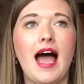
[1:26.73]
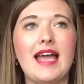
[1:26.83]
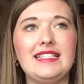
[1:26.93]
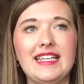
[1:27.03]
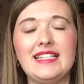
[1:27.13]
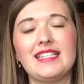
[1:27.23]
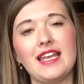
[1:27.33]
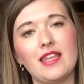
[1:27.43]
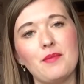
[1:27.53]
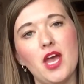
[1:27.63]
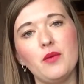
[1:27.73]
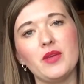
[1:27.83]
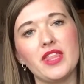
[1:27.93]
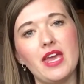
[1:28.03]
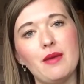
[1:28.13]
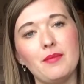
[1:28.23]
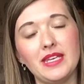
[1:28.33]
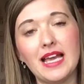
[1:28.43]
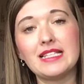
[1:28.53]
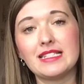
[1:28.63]
I did send them home with him
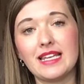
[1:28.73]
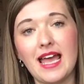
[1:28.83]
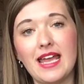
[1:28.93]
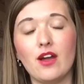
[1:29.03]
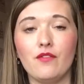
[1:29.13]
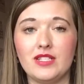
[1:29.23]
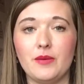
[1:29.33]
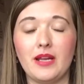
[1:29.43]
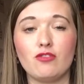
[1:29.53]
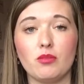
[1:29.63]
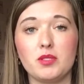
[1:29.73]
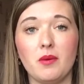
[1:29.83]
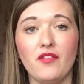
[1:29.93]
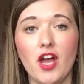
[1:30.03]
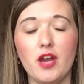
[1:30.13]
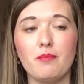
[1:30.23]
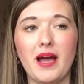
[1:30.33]
yesterday, obviously when I dropped him off home,